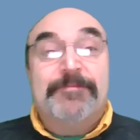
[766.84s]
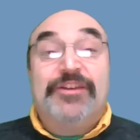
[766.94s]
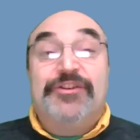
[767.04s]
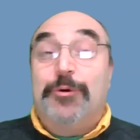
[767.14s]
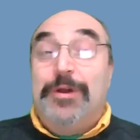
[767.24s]

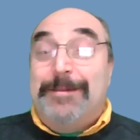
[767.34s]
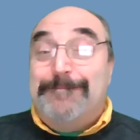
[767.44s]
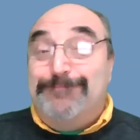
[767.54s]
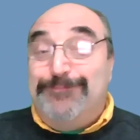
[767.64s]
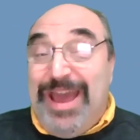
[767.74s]
So
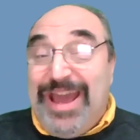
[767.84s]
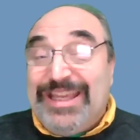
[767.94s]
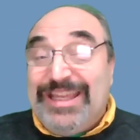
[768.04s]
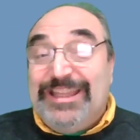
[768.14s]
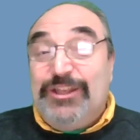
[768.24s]

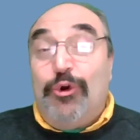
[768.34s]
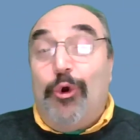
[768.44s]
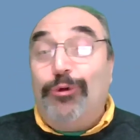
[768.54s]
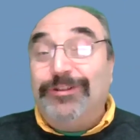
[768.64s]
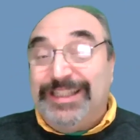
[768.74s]
back in the
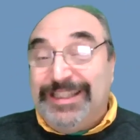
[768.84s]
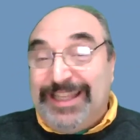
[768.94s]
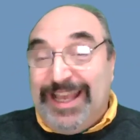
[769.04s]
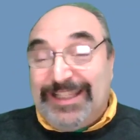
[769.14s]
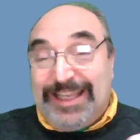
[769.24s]
olden
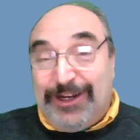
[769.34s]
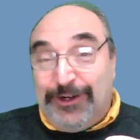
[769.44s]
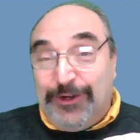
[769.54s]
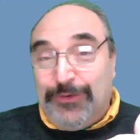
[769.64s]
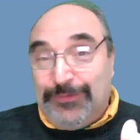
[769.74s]
days, I don't
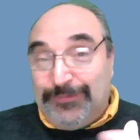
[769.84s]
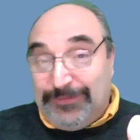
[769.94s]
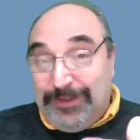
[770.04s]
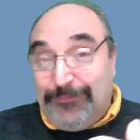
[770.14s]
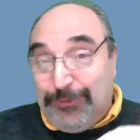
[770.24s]
know
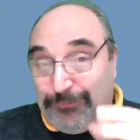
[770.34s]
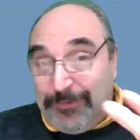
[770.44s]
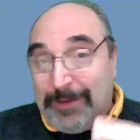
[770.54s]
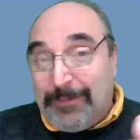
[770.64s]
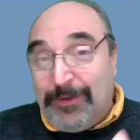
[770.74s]
if you'll
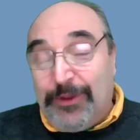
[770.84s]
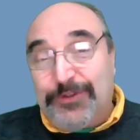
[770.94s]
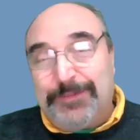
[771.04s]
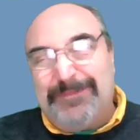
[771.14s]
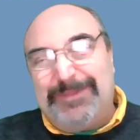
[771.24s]
remember
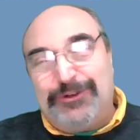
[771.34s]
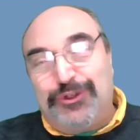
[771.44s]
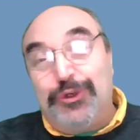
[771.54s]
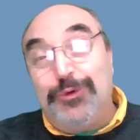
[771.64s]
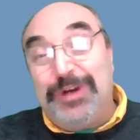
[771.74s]
those, about
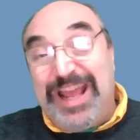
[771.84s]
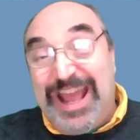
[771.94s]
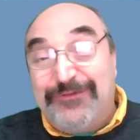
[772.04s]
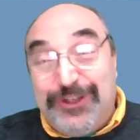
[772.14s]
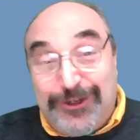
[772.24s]

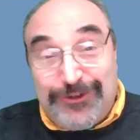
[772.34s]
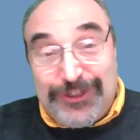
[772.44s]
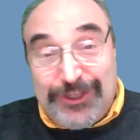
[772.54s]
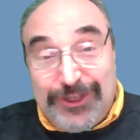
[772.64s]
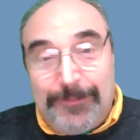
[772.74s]
2.5 years
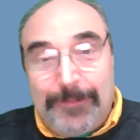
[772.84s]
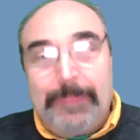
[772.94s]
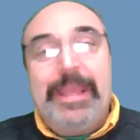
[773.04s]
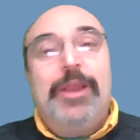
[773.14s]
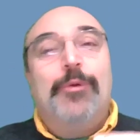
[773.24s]
ago,
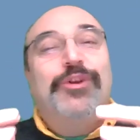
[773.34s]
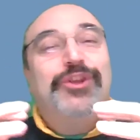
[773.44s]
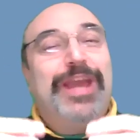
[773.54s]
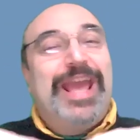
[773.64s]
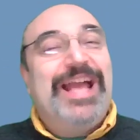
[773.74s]
when
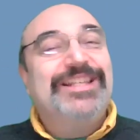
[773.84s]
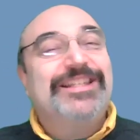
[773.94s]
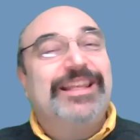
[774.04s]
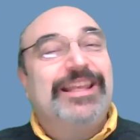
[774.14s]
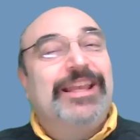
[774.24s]
you
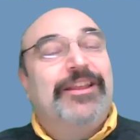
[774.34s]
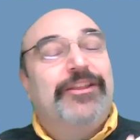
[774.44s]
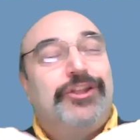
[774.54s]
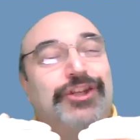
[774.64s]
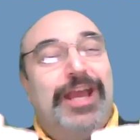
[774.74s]
asked
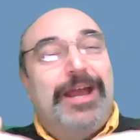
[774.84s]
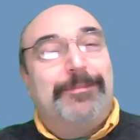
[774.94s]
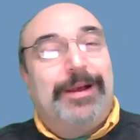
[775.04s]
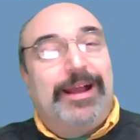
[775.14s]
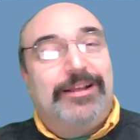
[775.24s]
the chat
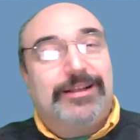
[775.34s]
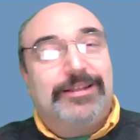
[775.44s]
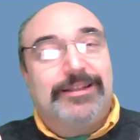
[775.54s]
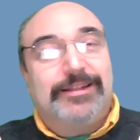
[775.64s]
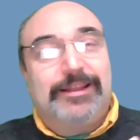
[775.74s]

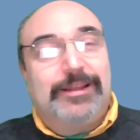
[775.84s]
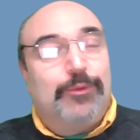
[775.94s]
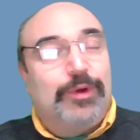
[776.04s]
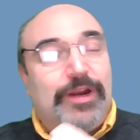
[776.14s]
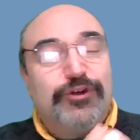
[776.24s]
box,
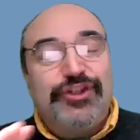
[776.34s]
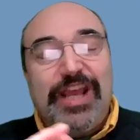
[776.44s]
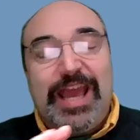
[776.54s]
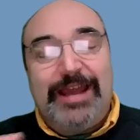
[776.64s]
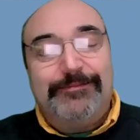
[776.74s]
whatever
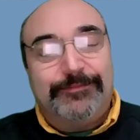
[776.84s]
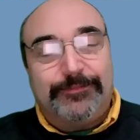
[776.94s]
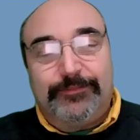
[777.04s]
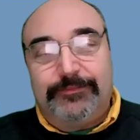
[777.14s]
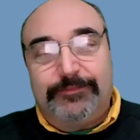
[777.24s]
chat
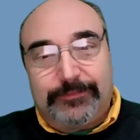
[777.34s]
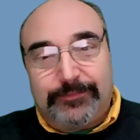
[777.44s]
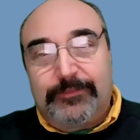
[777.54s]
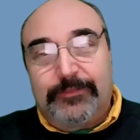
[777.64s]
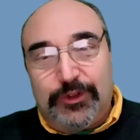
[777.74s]

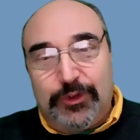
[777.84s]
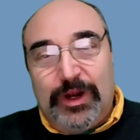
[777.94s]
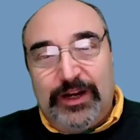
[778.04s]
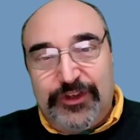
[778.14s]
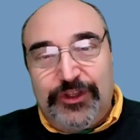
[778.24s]
you
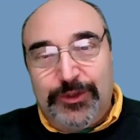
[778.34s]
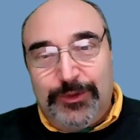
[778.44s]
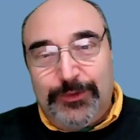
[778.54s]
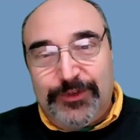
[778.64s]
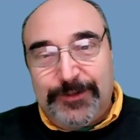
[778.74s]
wanted to
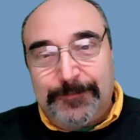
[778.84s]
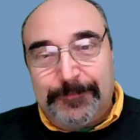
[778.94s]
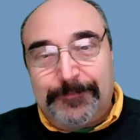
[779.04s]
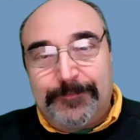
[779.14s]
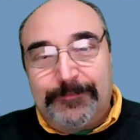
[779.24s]
use,
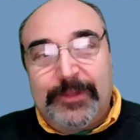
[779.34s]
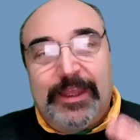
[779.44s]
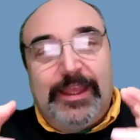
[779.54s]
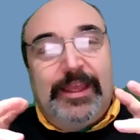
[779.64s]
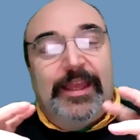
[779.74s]

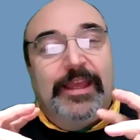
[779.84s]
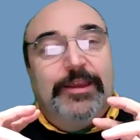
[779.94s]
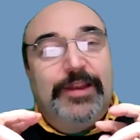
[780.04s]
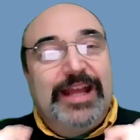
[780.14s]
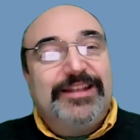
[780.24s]

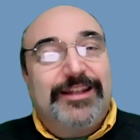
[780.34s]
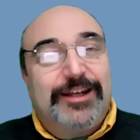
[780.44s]
you'd ask